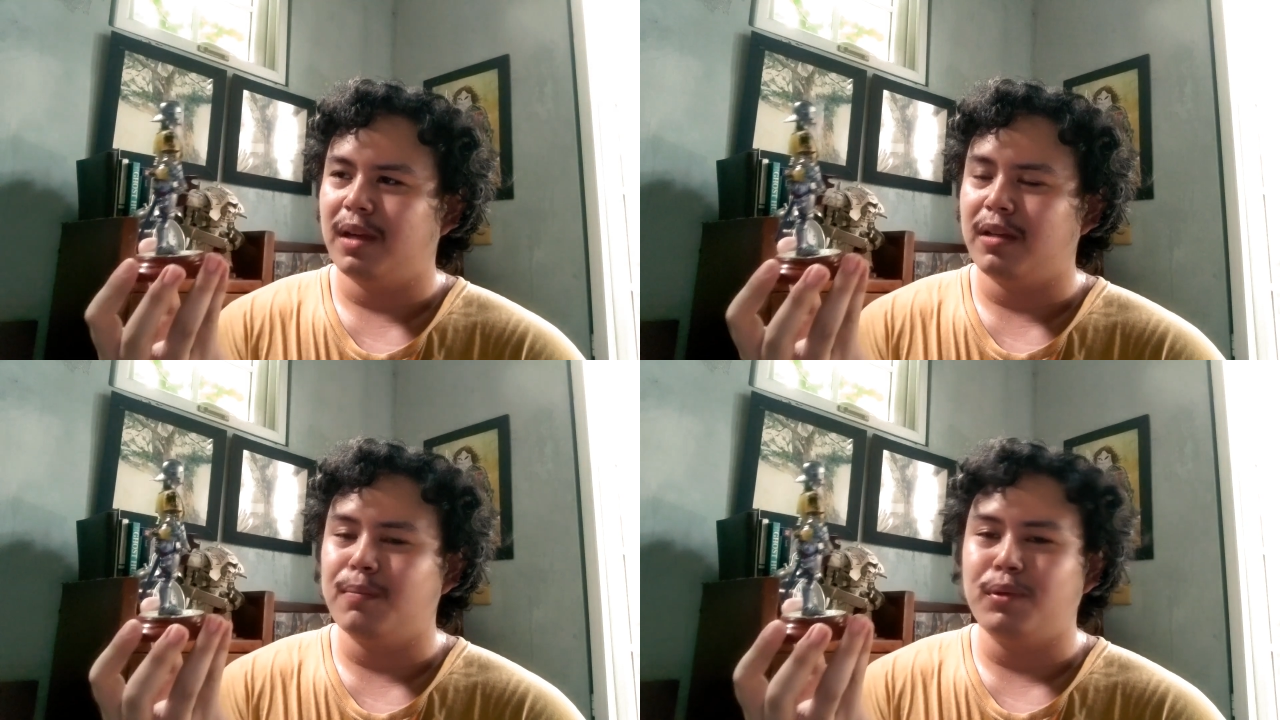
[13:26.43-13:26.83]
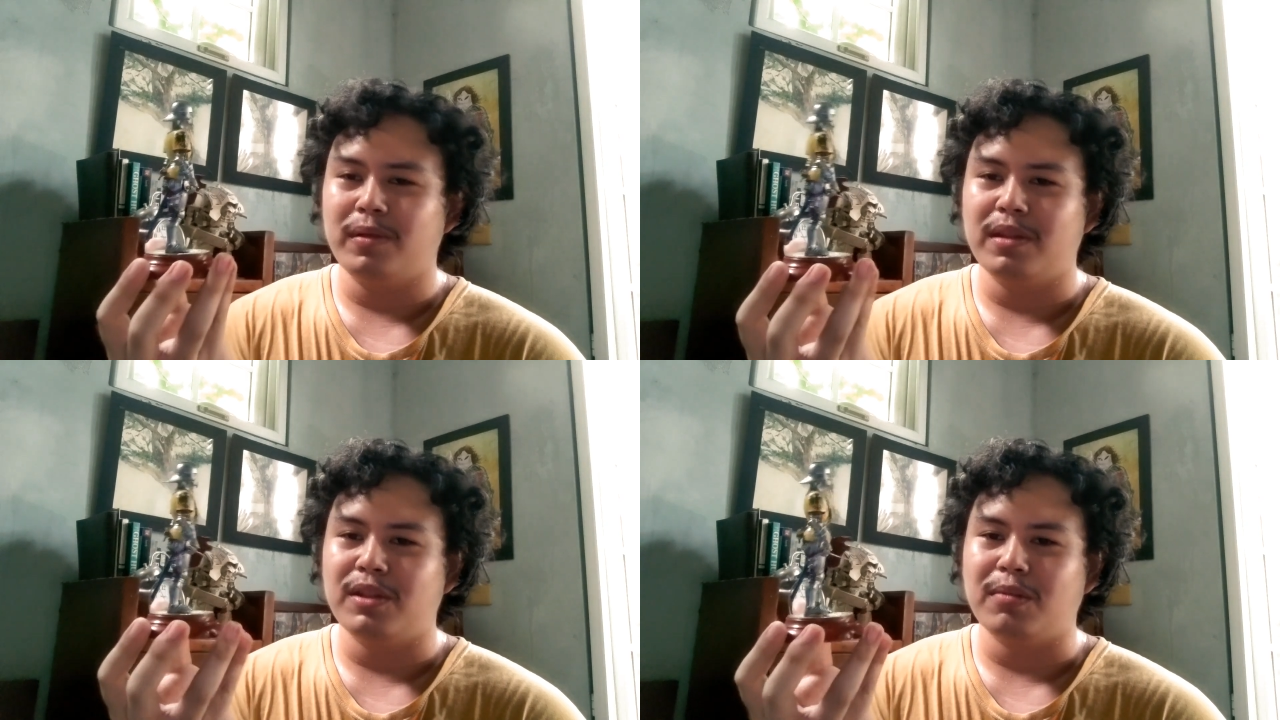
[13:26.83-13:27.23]
can
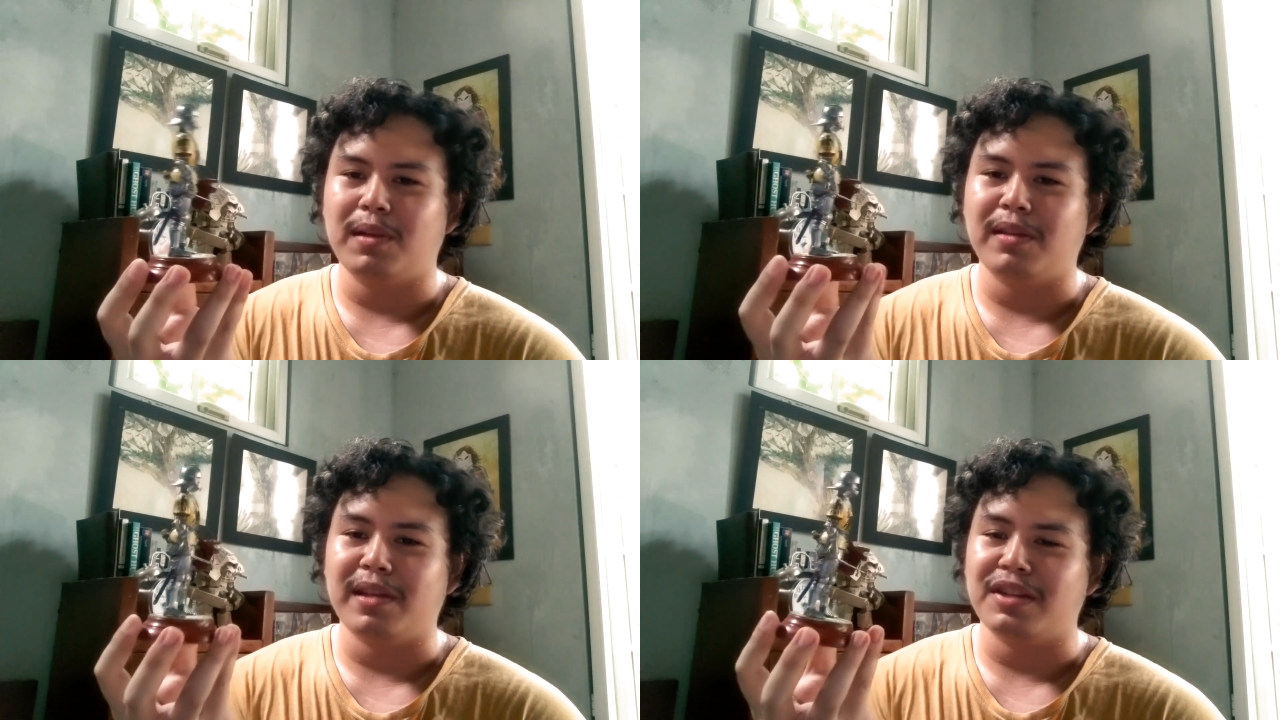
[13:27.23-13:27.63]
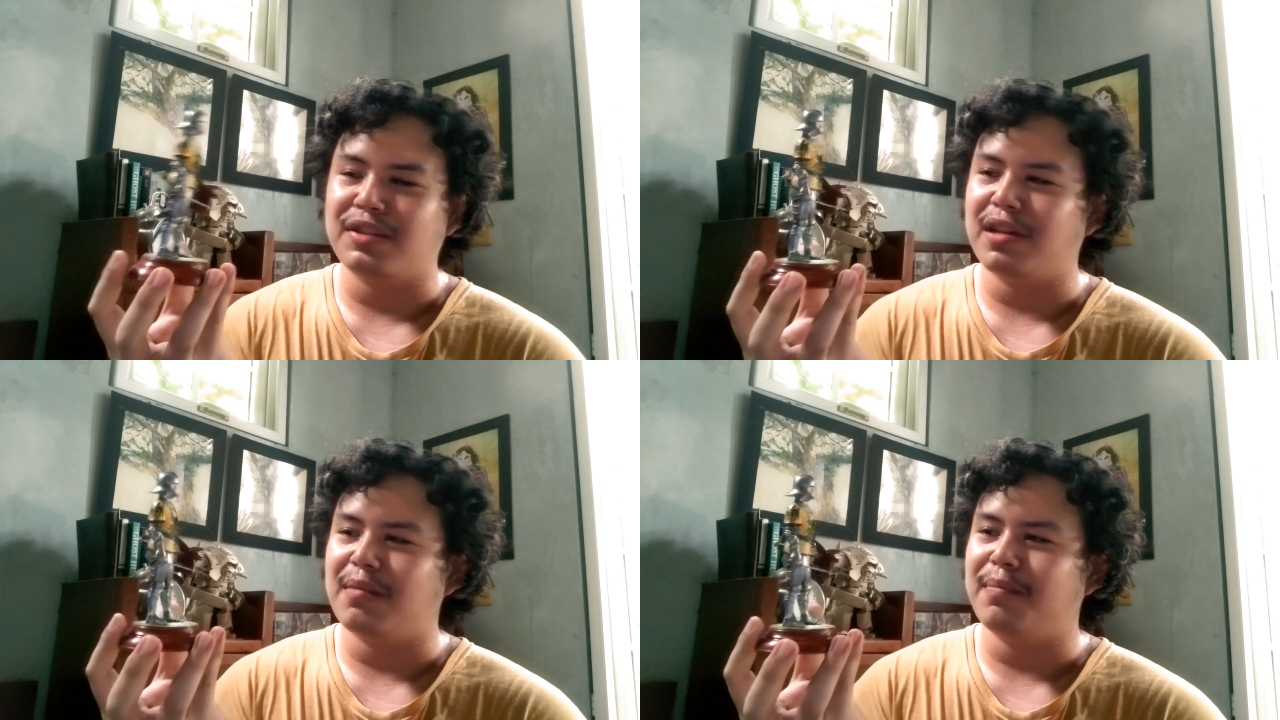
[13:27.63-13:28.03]
put this on my
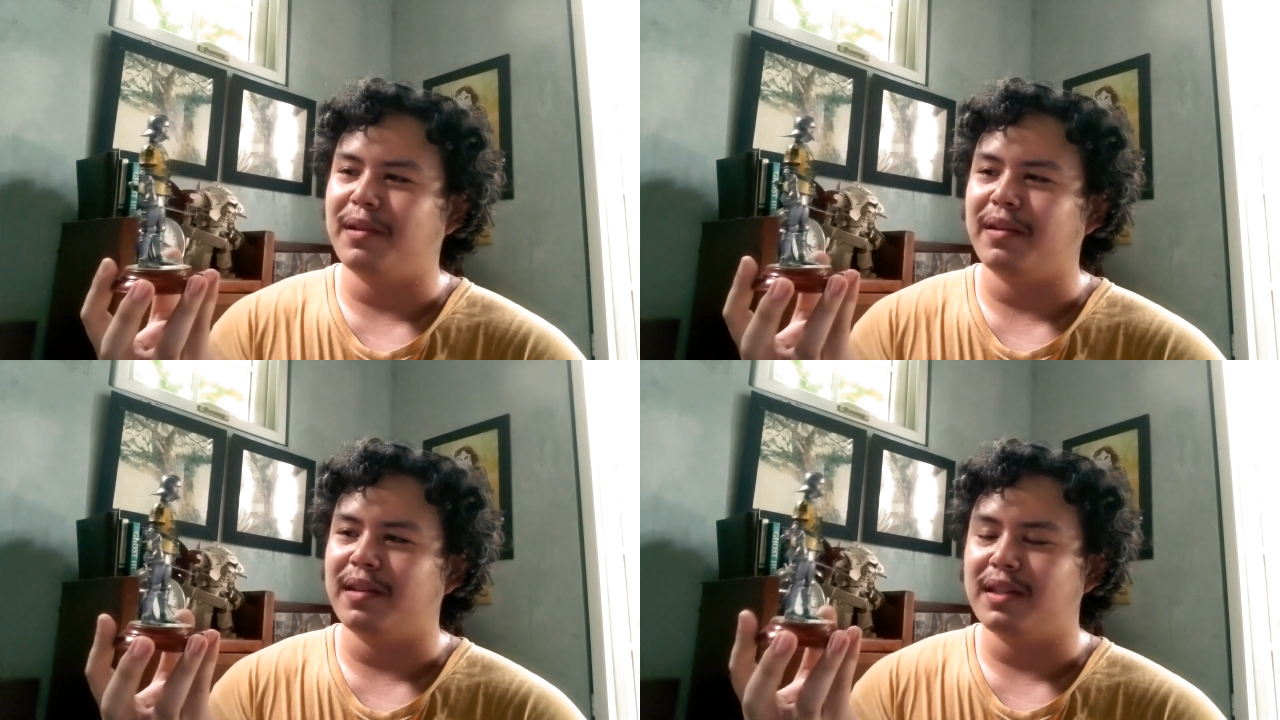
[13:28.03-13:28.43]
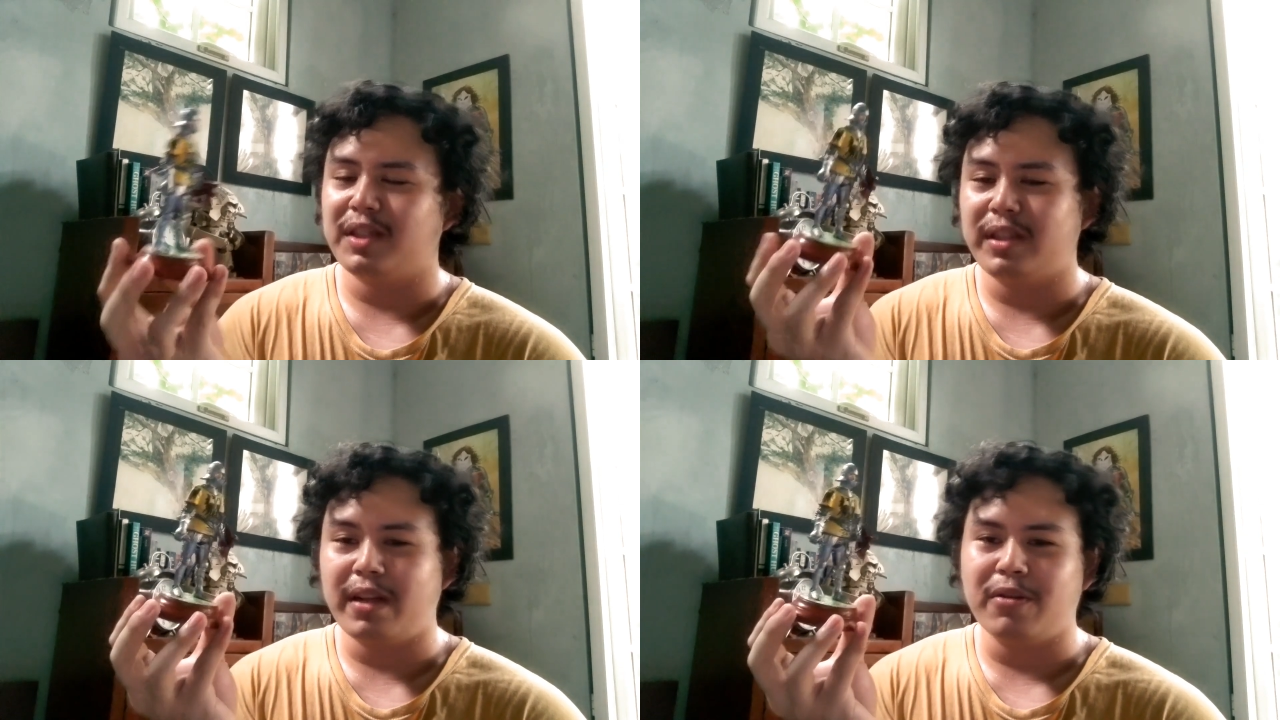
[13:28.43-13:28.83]
desktop and
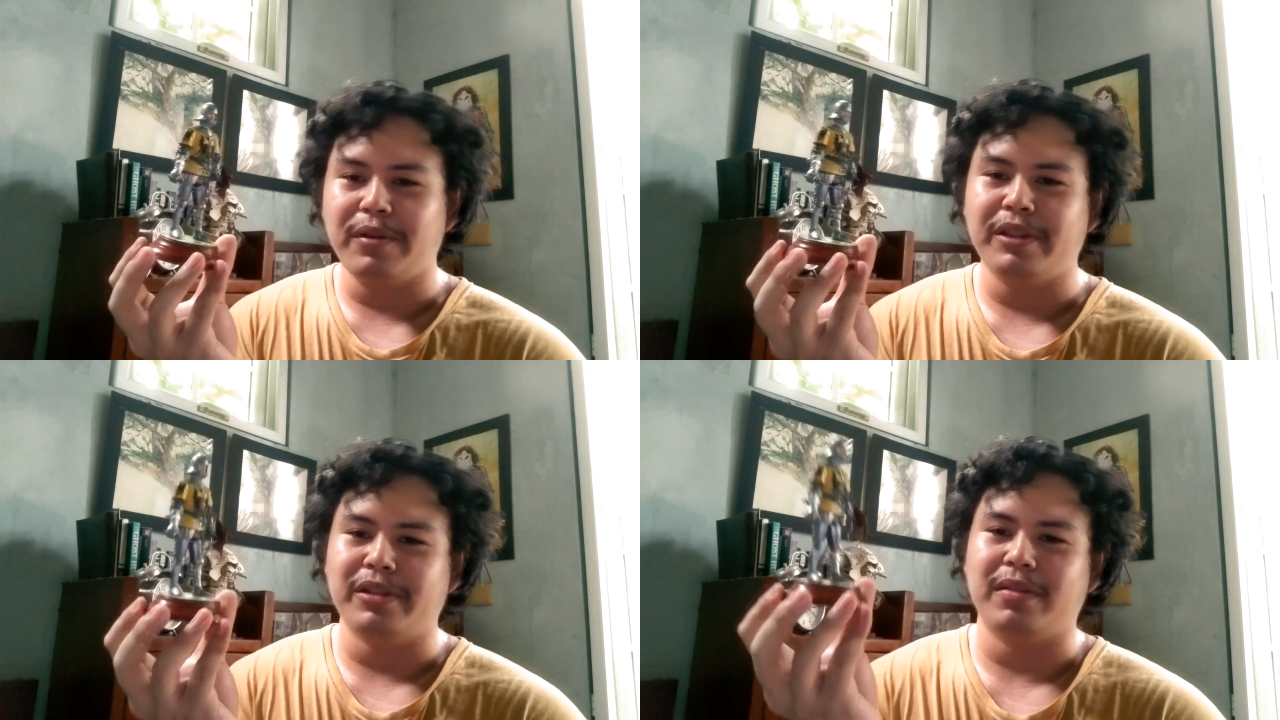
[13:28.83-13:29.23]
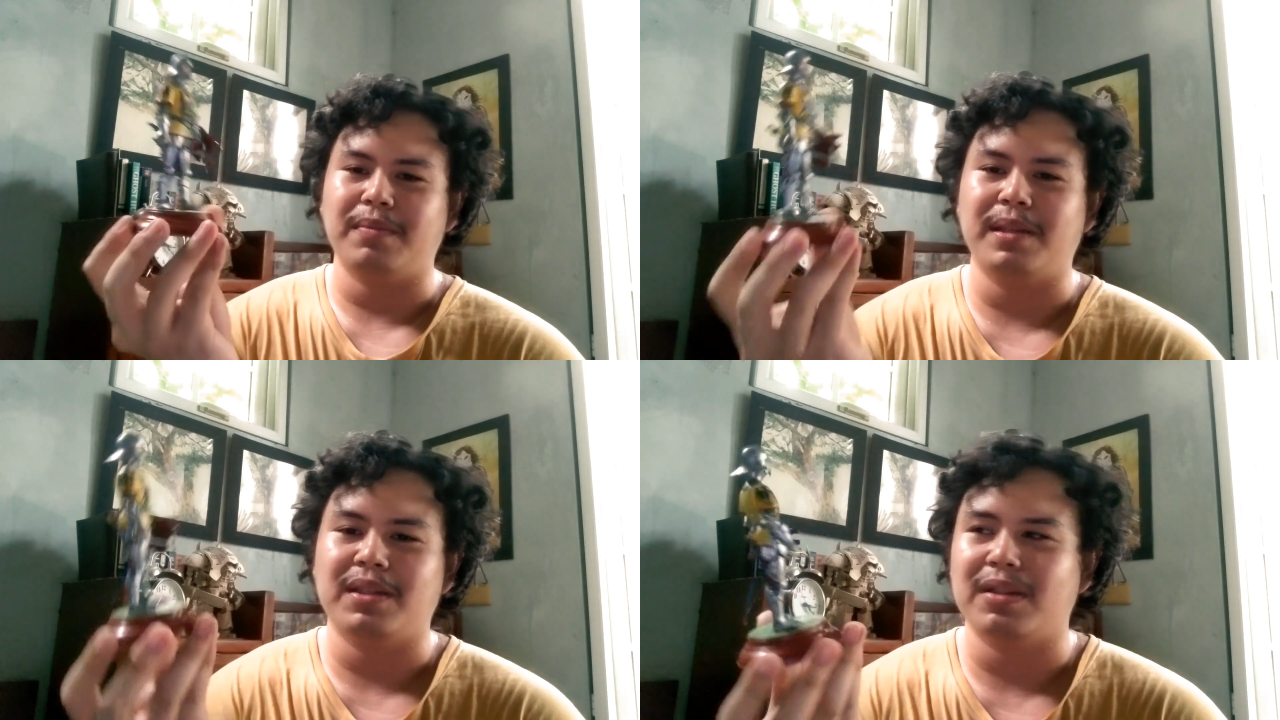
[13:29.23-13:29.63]
as a
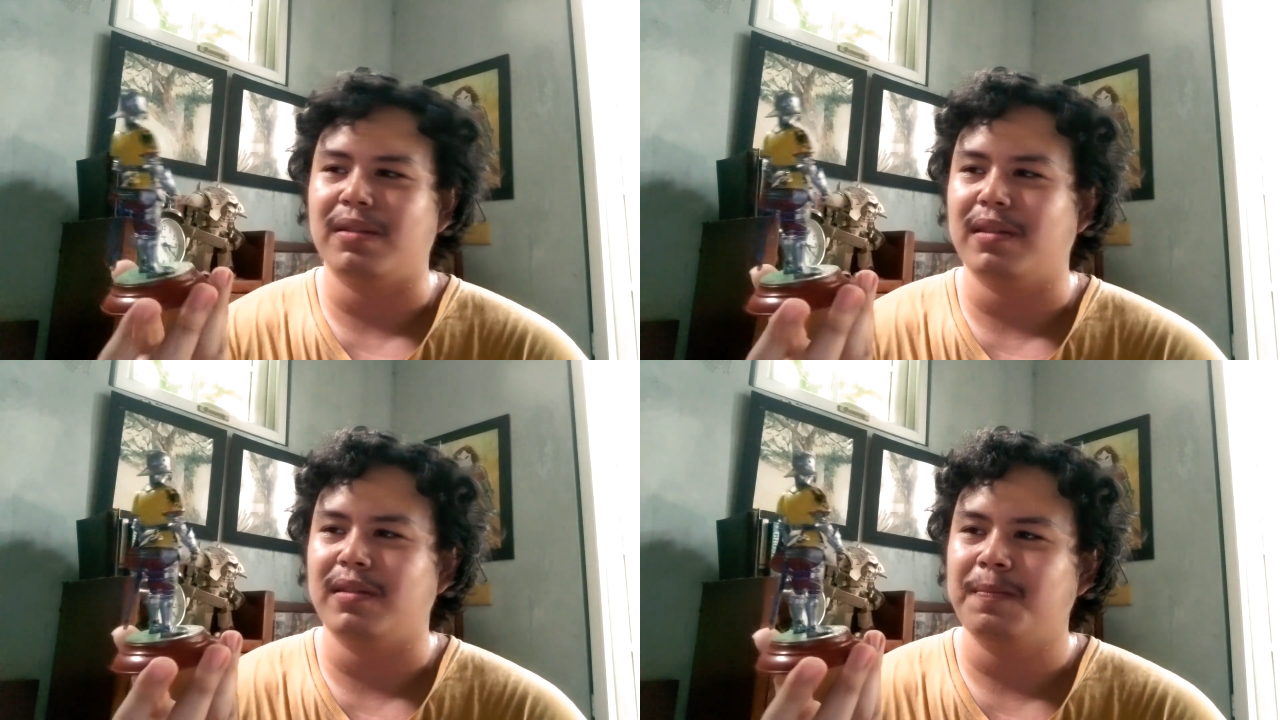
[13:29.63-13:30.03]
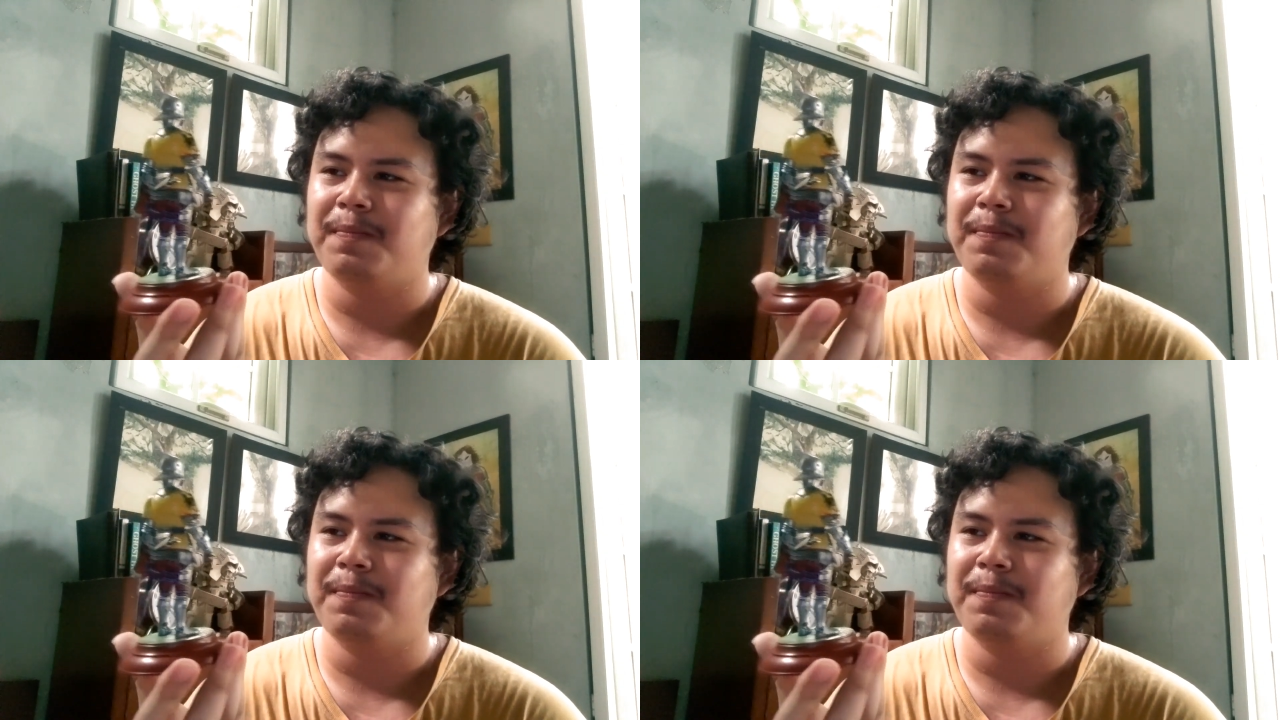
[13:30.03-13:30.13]
decoration, basically.